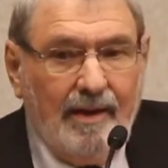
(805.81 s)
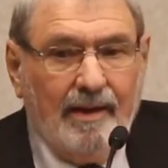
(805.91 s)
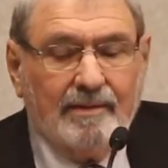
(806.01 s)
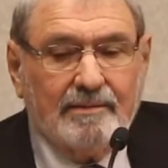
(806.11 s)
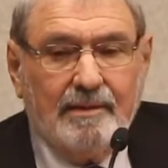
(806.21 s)

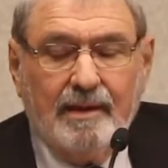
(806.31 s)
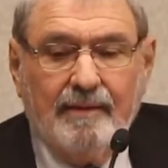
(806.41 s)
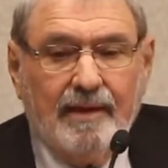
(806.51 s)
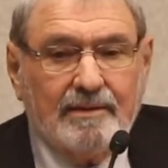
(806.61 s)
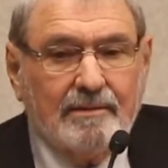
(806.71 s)
And I said,
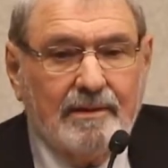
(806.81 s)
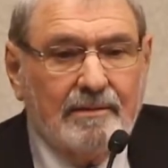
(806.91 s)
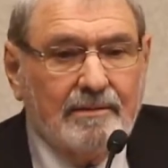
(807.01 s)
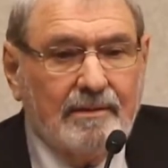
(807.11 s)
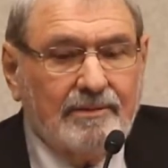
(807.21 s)
hey,
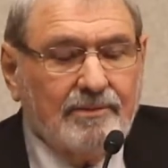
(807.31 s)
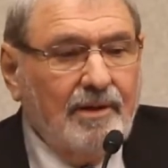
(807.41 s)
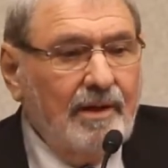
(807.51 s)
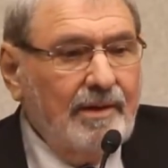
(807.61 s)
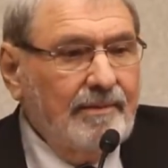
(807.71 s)
that's
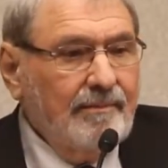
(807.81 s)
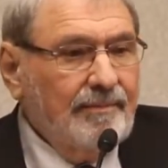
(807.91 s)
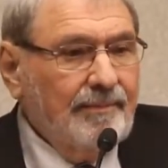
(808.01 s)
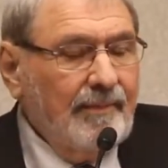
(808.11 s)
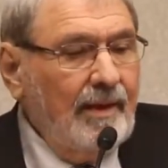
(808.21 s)
great.
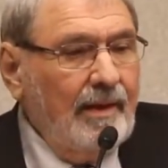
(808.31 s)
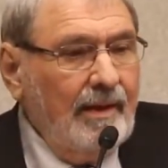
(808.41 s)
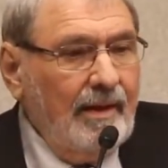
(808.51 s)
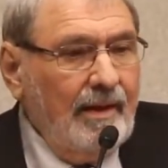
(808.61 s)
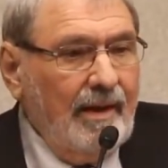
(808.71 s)

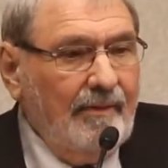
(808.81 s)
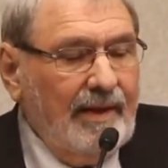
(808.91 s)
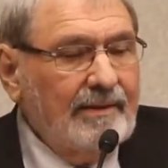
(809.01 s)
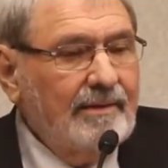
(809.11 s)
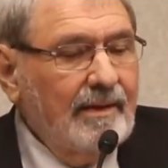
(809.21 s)

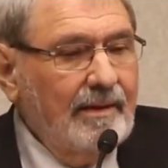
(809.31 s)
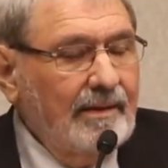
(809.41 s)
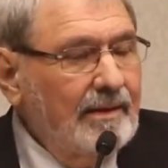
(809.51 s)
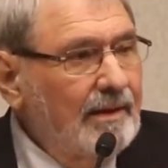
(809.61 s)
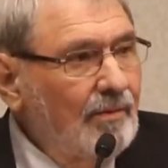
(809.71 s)
And that
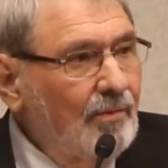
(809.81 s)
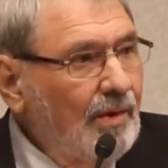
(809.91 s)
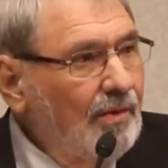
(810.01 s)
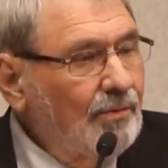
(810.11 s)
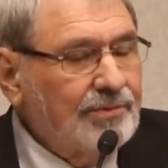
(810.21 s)
day,
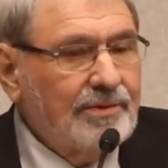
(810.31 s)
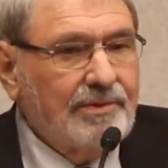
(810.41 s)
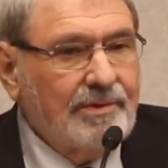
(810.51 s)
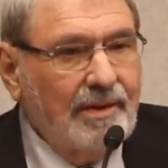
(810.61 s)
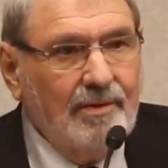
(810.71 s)
one of those
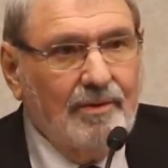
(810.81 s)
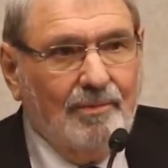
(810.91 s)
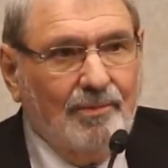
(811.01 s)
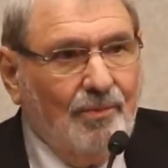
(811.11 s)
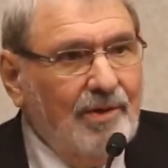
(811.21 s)

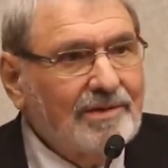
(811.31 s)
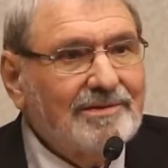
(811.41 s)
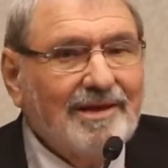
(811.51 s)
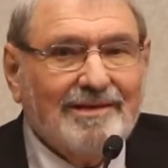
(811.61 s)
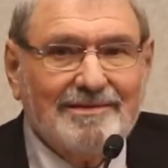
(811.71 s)
terrible
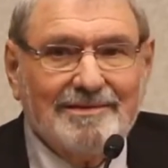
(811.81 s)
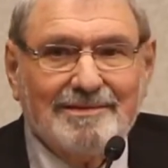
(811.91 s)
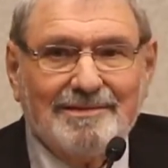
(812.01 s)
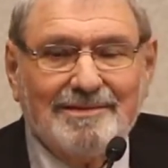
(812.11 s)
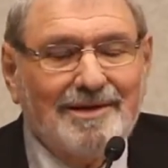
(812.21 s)
West Texas
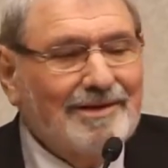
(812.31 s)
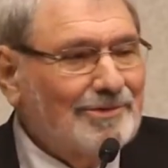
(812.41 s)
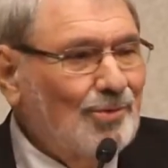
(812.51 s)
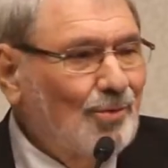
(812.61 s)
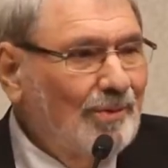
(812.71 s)

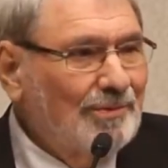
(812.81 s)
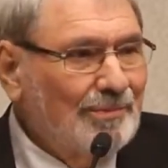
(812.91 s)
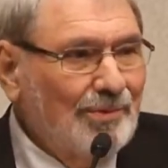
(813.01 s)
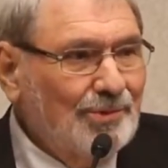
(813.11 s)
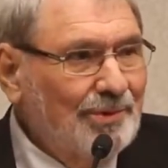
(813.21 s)
dust
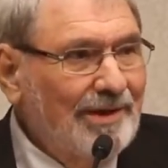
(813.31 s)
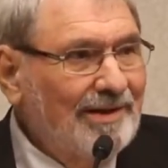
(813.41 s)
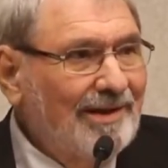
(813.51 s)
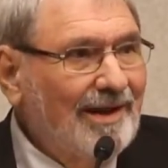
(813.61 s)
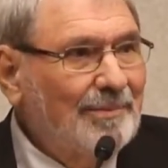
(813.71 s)
storms blew
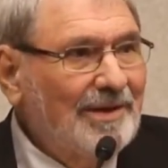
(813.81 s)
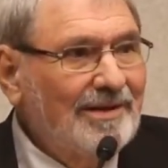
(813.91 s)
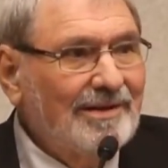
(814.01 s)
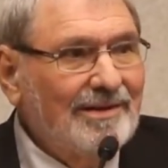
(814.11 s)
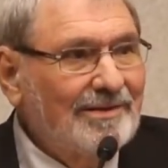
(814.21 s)
in. I
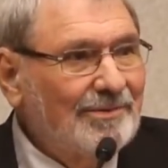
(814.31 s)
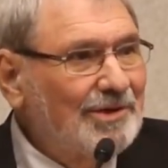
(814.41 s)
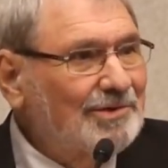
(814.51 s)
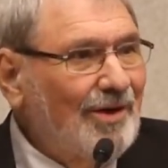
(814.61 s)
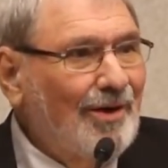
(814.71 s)
mean,
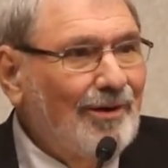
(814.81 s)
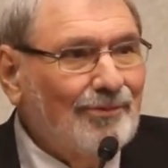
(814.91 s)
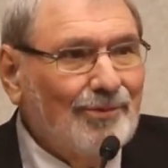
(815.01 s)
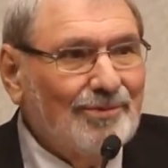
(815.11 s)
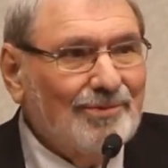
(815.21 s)
just
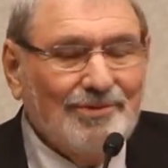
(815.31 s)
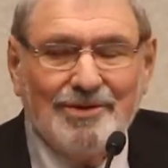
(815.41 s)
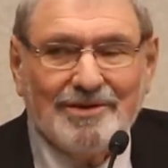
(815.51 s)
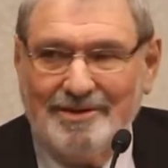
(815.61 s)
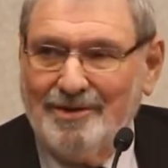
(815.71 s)
awful.
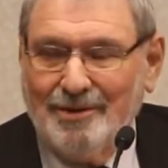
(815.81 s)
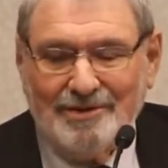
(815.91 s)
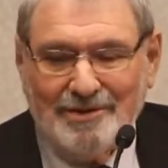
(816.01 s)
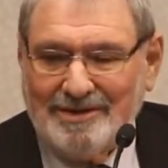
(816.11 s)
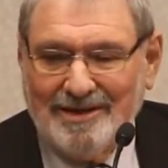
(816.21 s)
It just
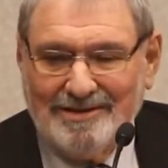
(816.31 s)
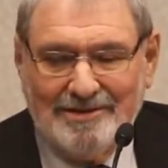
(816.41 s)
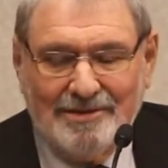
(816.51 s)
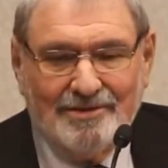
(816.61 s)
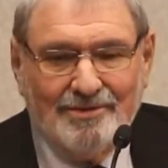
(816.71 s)

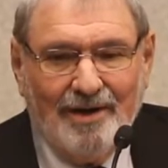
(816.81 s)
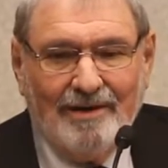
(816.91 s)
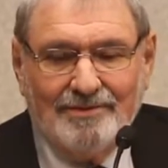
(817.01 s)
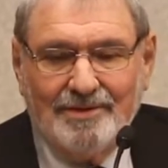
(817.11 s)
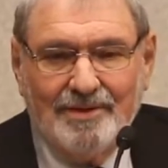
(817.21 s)
things that just
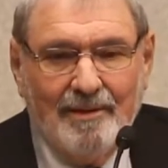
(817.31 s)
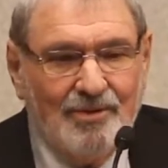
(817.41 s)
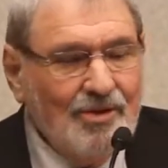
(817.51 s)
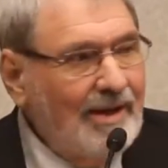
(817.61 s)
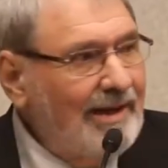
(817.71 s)
drive you
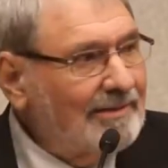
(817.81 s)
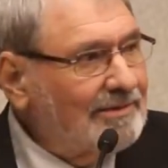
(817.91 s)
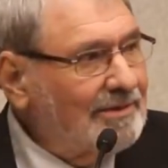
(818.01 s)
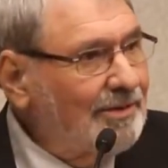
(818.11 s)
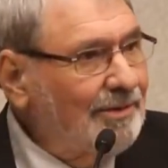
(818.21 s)
dip. You can't
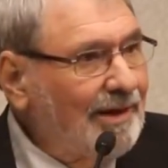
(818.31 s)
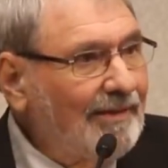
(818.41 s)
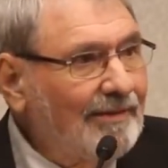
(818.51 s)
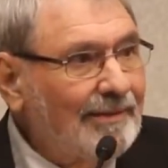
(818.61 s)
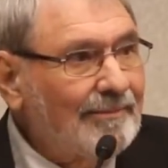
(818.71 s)
see or
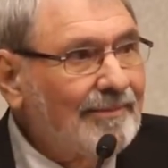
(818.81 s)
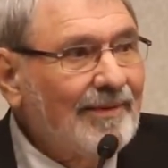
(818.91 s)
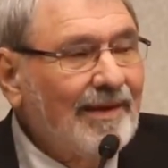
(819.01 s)
anything.